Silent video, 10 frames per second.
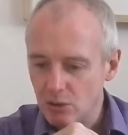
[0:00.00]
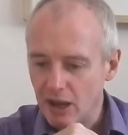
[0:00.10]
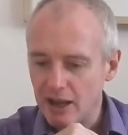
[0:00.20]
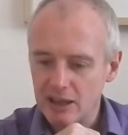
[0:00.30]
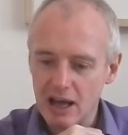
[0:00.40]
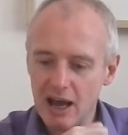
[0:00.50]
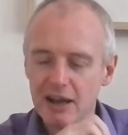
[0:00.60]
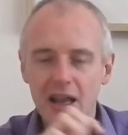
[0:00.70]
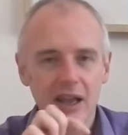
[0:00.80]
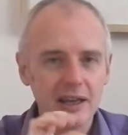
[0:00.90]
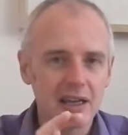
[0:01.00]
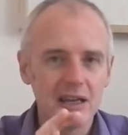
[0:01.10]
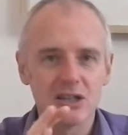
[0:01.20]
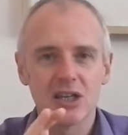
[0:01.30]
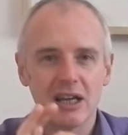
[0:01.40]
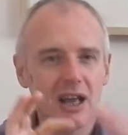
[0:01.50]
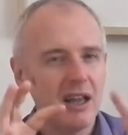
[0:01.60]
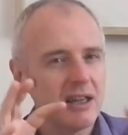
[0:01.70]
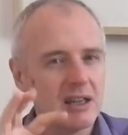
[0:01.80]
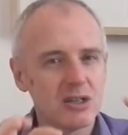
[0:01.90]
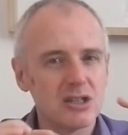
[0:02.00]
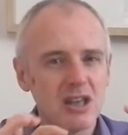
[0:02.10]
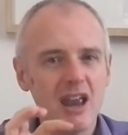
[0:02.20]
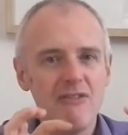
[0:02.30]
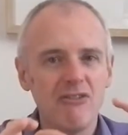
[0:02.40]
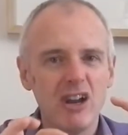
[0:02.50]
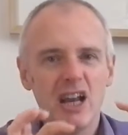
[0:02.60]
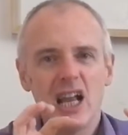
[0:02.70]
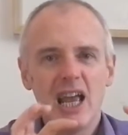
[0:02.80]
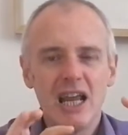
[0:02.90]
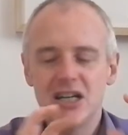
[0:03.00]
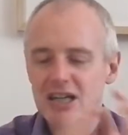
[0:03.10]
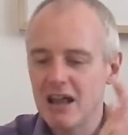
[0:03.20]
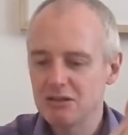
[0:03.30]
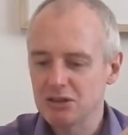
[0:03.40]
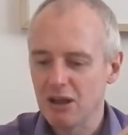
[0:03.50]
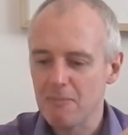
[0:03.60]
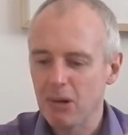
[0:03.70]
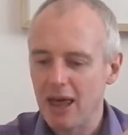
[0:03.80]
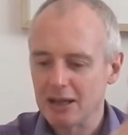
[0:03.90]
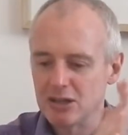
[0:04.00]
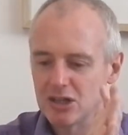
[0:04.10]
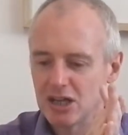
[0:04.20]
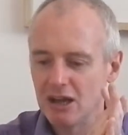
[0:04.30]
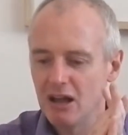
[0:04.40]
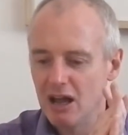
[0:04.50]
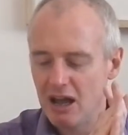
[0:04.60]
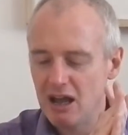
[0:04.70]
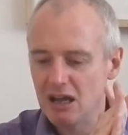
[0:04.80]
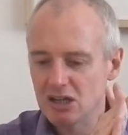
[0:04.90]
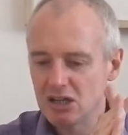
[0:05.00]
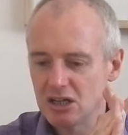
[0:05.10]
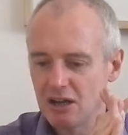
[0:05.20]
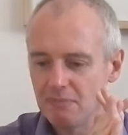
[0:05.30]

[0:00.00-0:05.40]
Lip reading: do like that, and I like its savoury, intense complexity. And